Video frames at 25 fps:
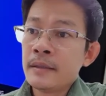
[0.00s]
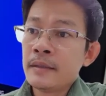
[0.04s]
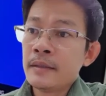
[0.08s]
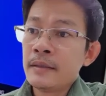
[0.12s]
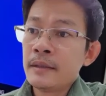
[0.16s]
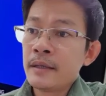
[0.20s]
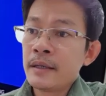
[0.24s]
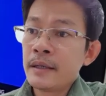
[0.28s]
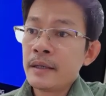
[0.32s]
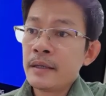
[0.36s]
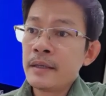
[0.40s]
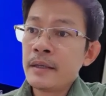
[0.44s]

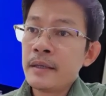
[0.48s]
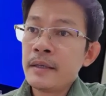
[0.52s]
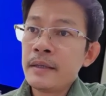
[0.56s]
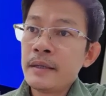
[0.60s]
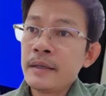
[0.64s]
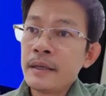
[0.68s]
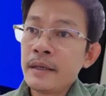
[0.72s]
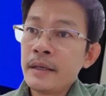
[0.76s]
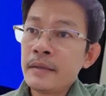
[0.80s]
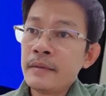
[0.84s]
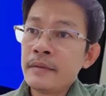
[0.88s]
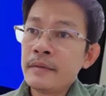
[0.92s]
Okay, and
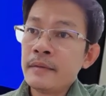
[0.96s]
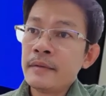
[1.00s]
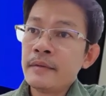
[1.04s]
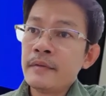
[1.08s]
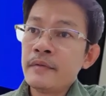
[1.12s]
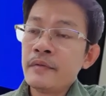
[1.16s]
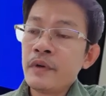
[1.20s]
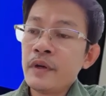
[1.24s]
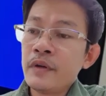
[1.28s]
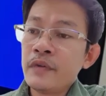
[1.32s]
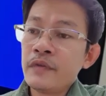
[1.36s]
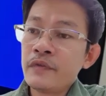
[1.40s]
then
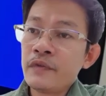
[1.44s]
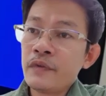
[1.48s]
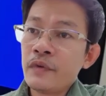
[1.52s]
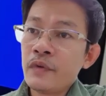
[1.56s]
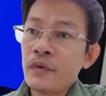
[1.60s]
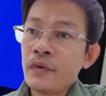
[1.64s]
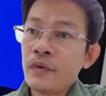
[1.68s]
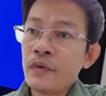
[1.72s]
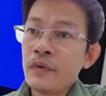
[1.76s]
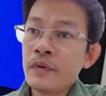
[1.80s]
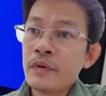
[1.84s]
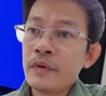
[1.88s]
wait
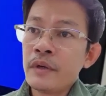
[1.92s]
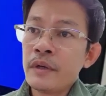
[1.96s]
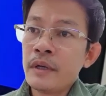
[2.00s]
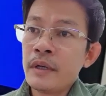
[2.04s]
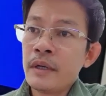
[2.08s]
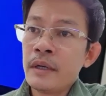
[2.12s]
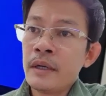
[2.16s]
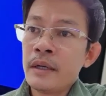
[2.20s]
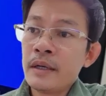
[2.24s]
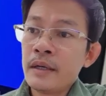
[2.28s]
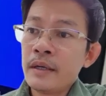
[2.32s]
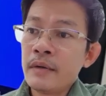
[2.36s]
for
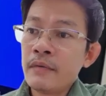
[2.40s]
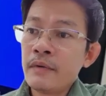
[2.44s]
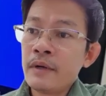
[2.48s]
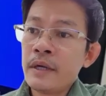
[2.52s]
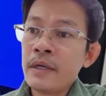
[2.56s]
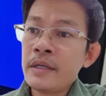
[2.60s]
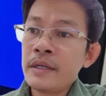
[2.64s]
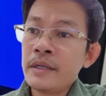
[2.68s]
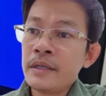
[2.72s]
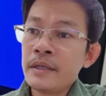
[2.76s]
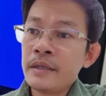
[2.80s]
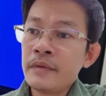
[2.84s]

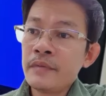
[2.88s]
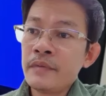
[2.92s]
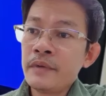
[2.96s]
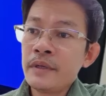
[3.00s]
right here.